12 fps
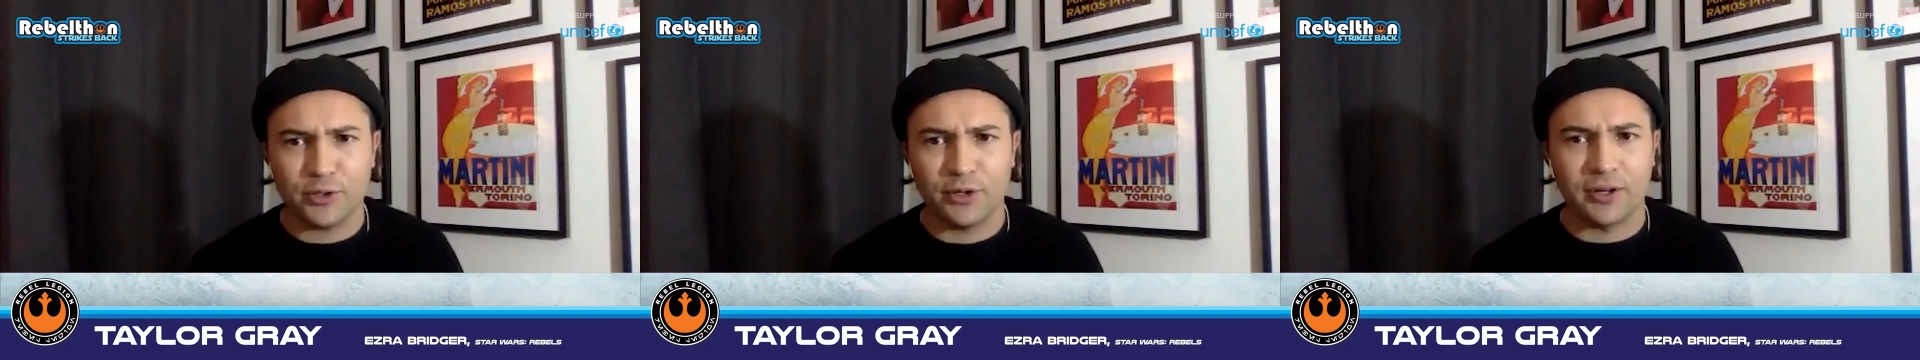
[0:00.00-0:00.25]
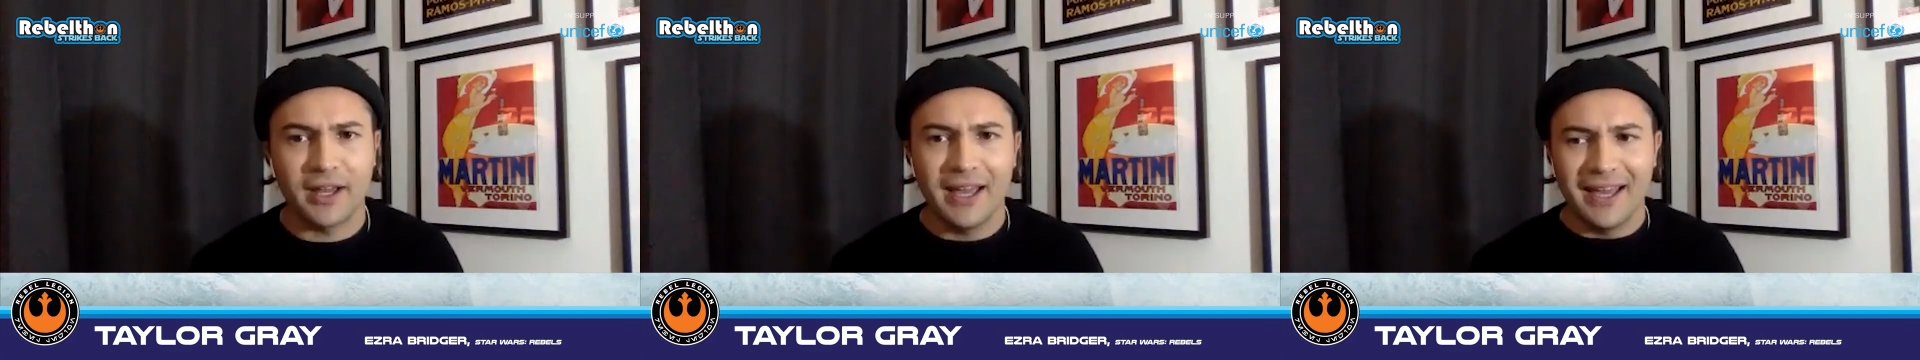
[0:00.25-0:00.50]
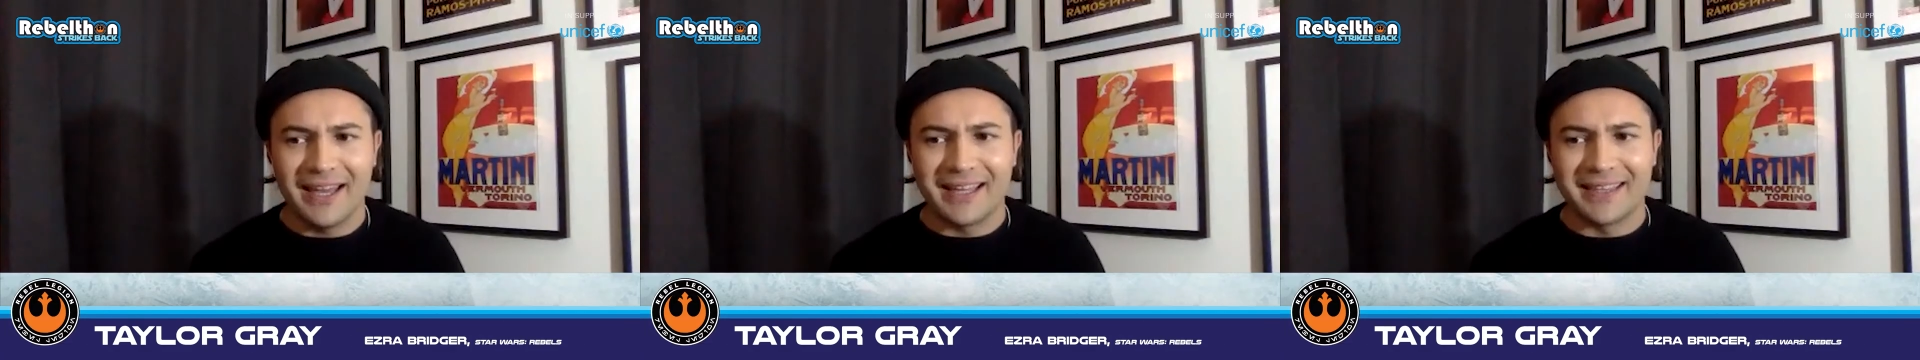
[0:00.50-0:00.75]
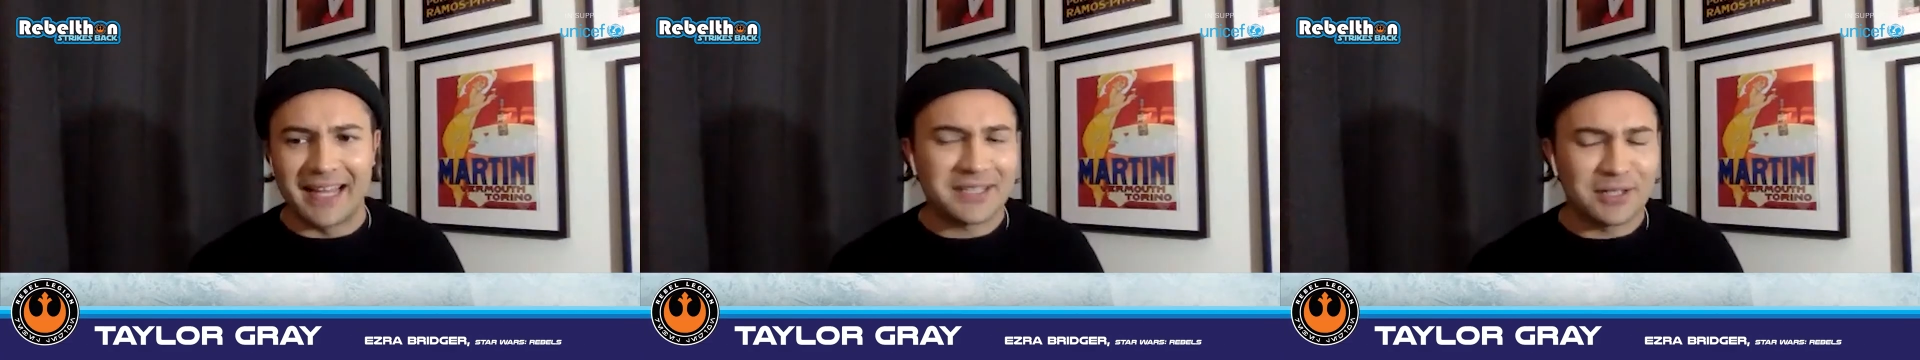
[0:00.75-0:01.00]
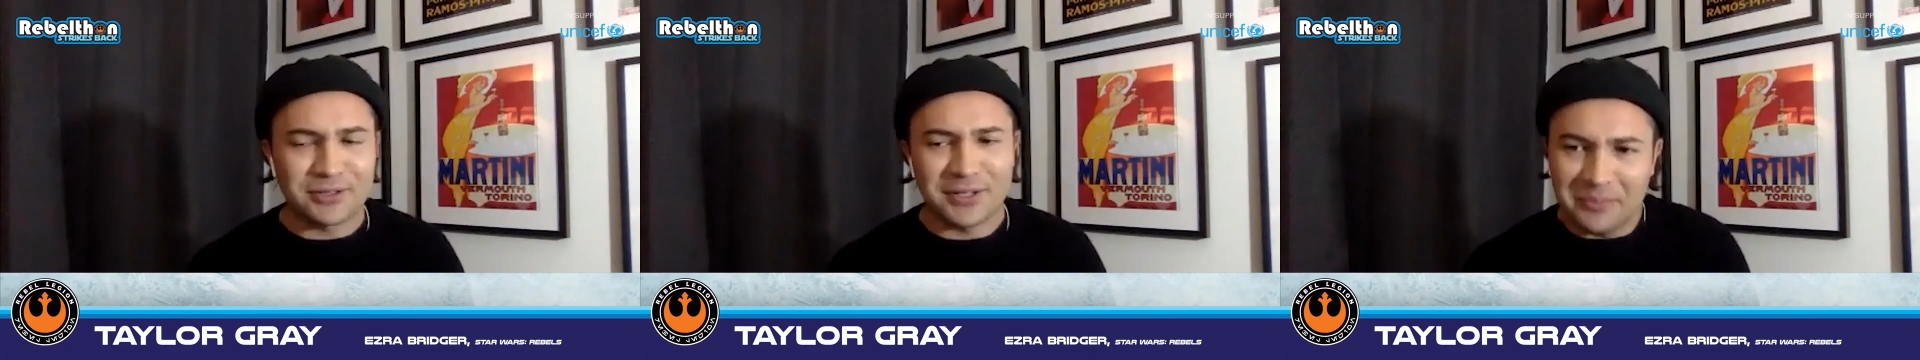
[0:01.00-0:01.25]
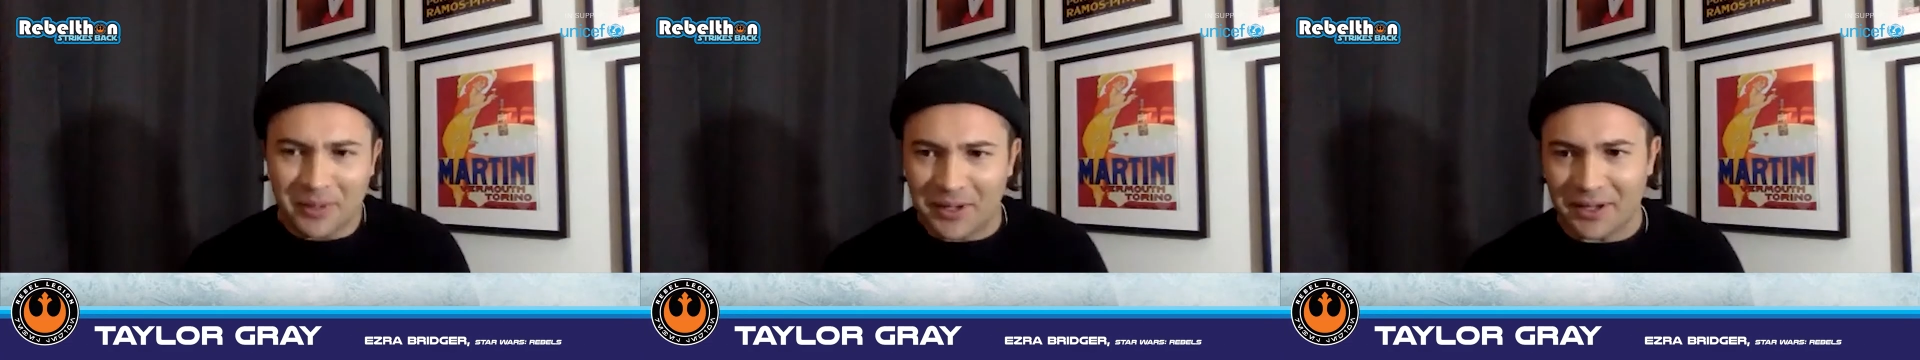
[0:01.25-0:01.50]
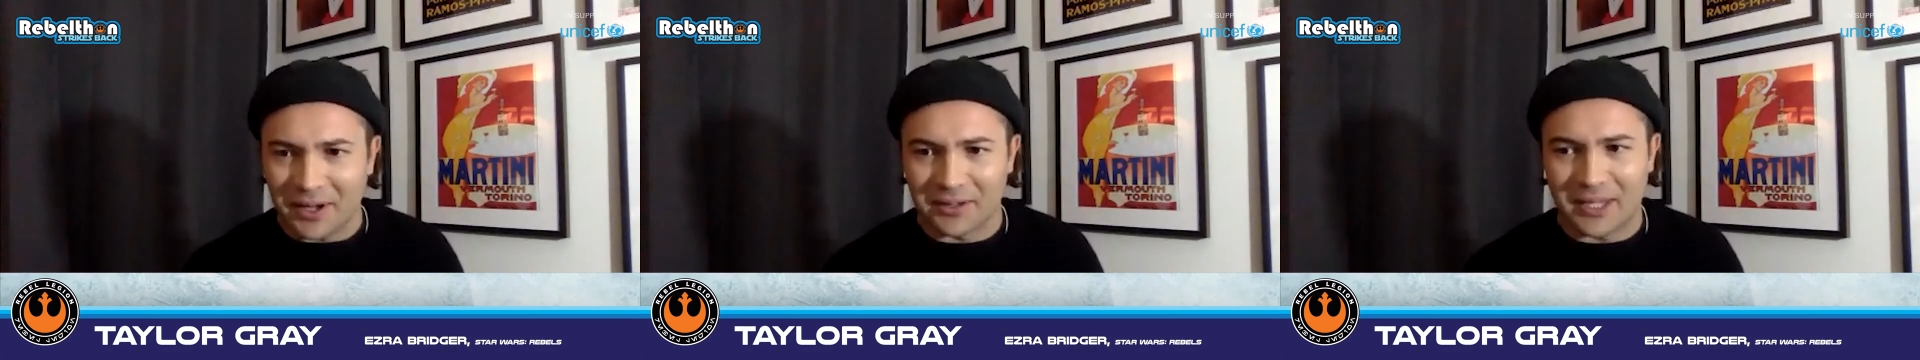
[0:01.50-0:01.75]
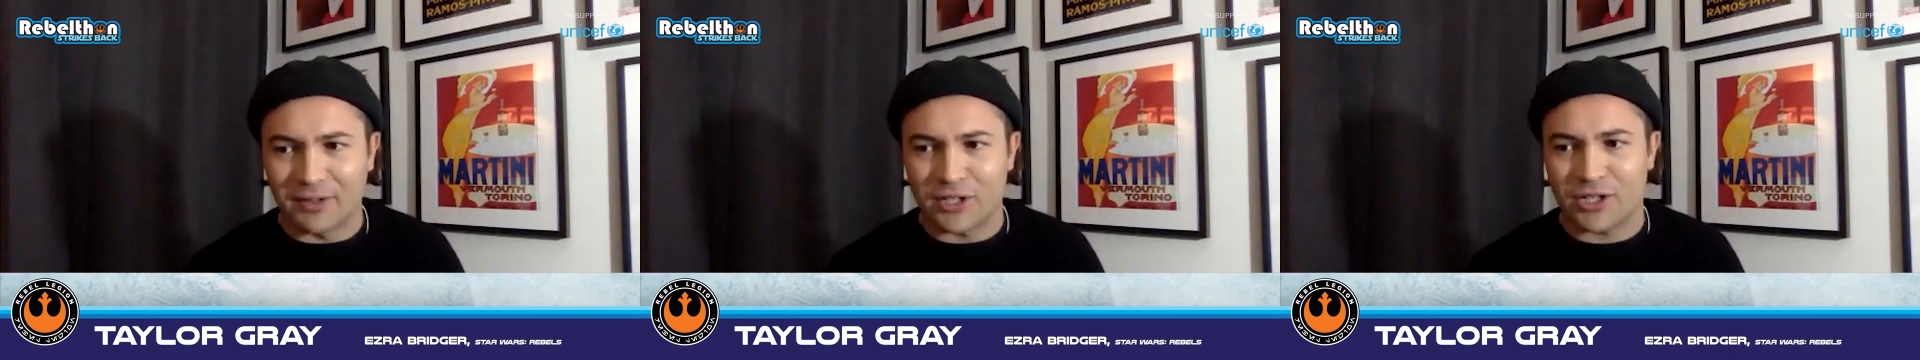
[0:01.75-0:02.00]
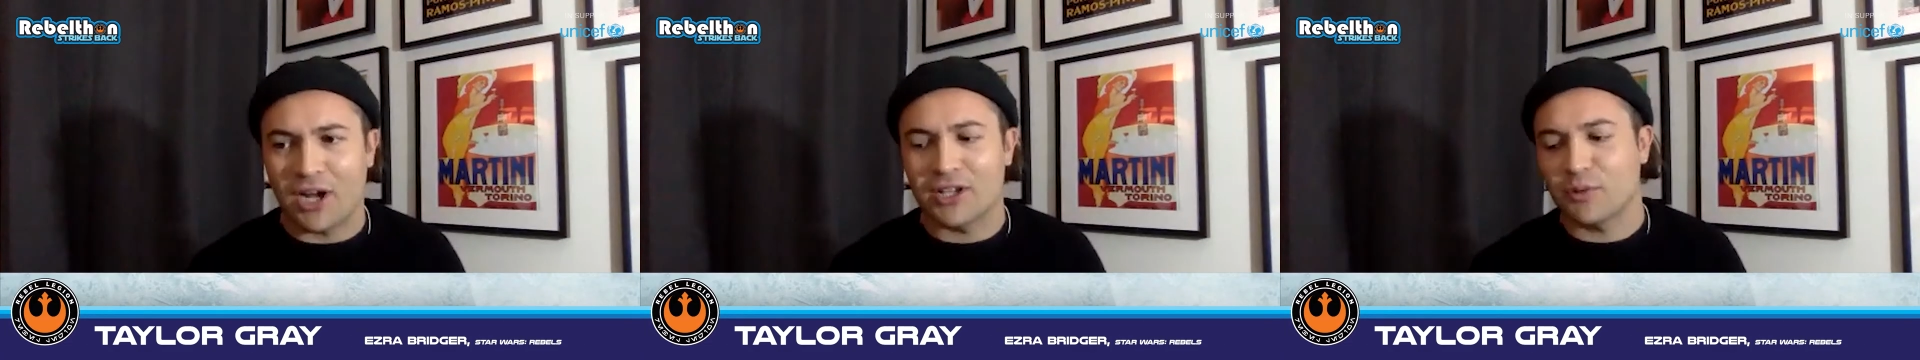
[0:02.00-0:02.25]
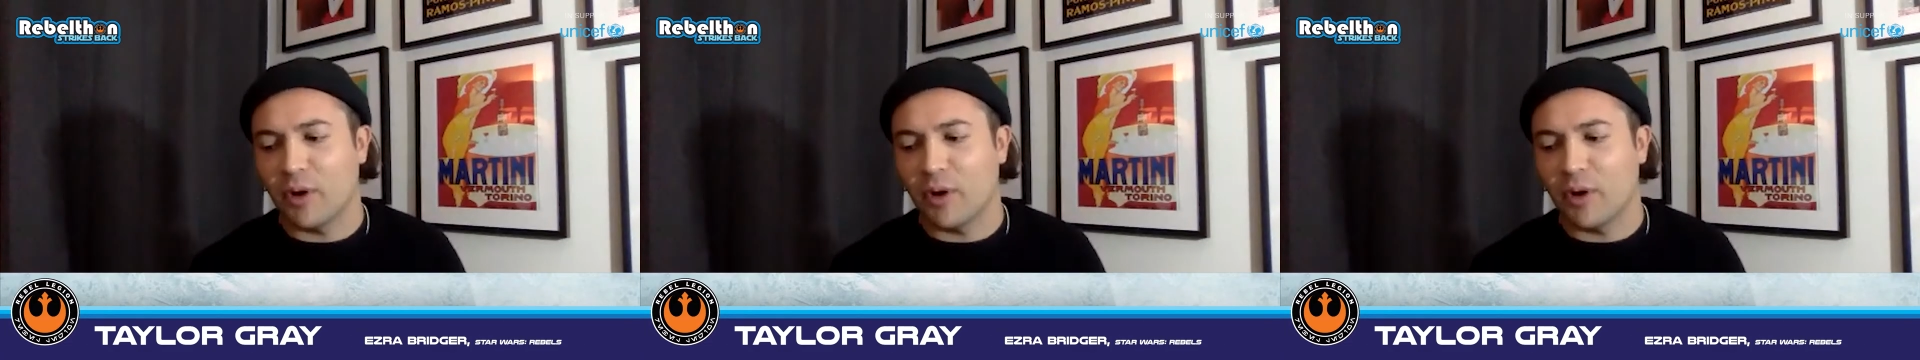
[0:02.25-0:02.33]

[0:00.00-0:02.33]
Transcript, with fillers: sure. That's interesting, but I'll give it a shot.